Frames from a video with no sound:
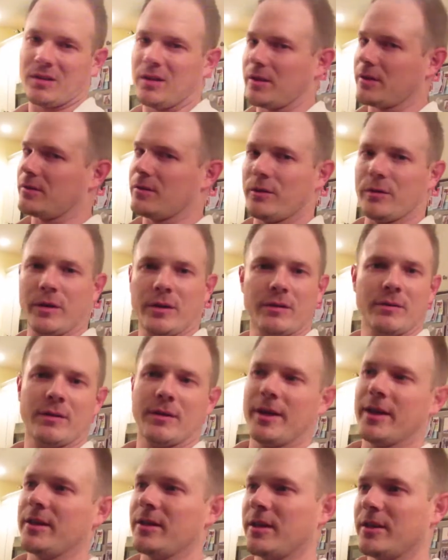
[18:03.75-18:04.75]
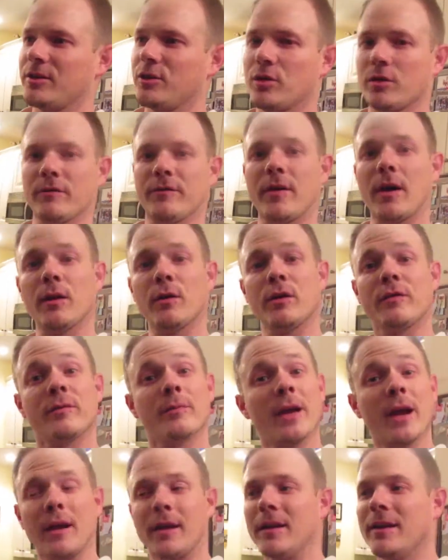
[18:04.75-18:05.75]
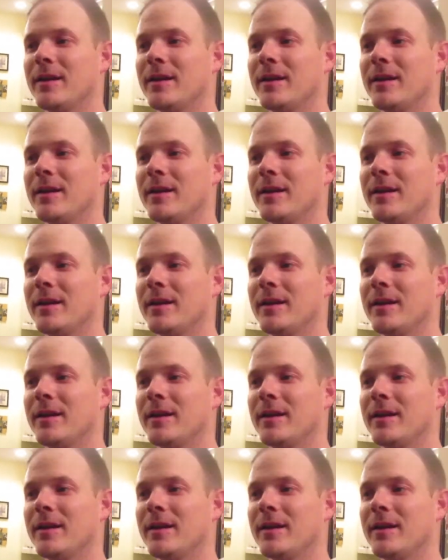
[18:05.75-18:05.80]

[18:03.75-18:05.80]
click to it. And then you can follow her from there.